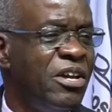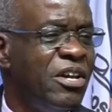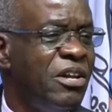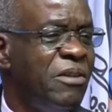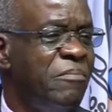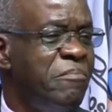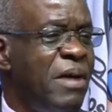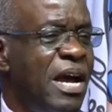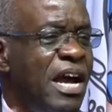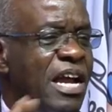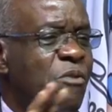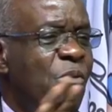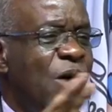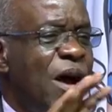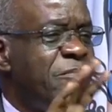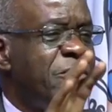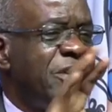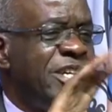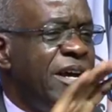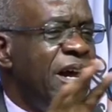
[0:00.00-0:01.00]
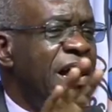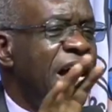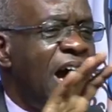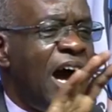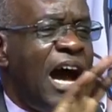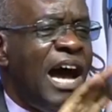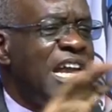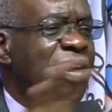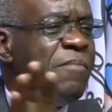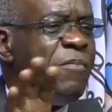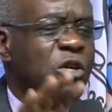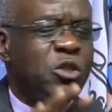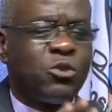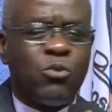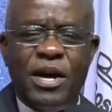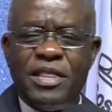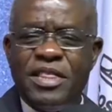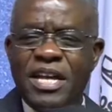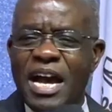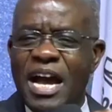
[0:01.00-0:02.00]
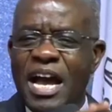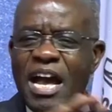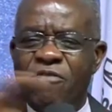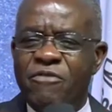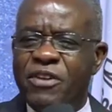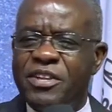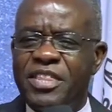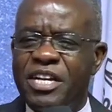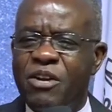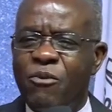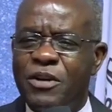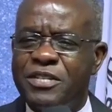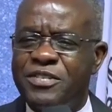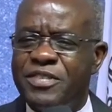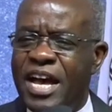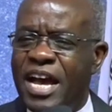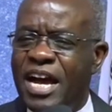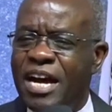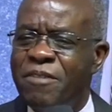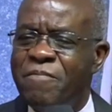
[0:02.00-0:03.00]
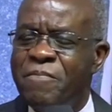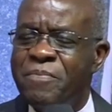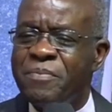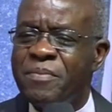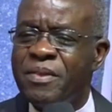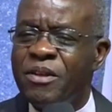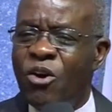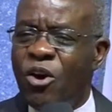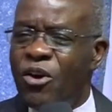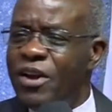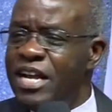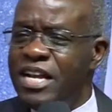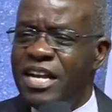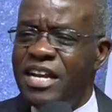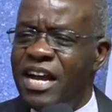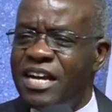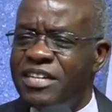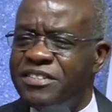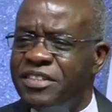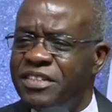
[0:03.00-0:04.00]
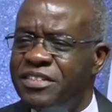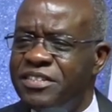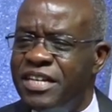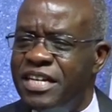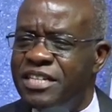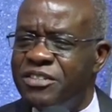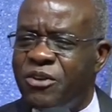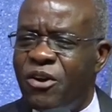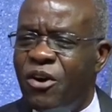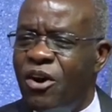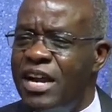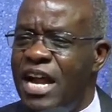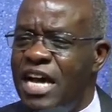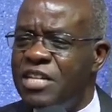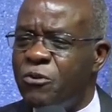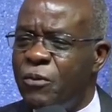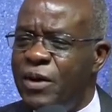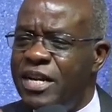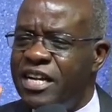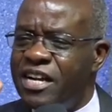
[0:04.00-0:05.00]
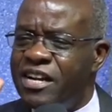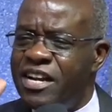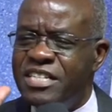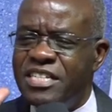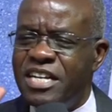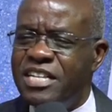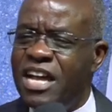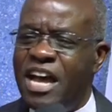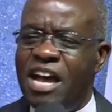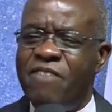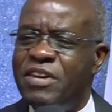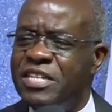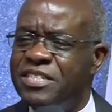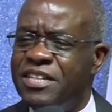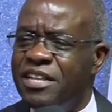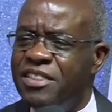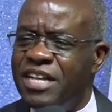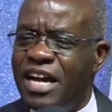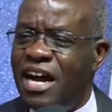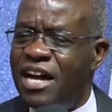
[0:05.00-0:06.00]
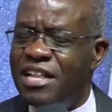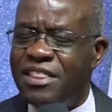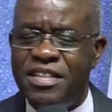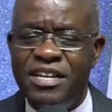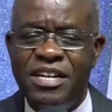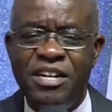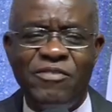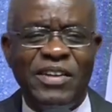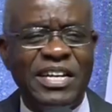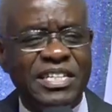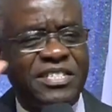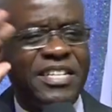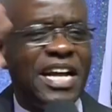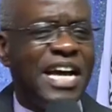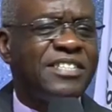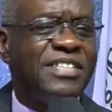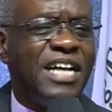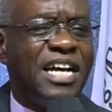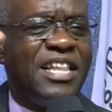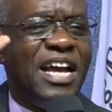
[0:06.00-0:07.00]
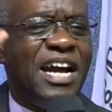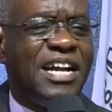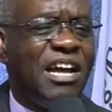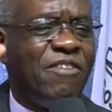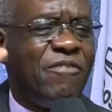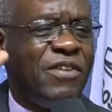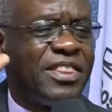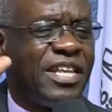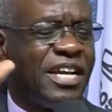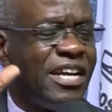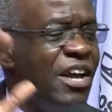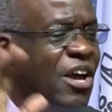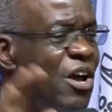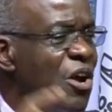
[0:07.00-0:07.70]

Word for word: Men were, uh, animals were there, everything was there already in existence. God has already created the heavens and the earth. The stars are there and everything.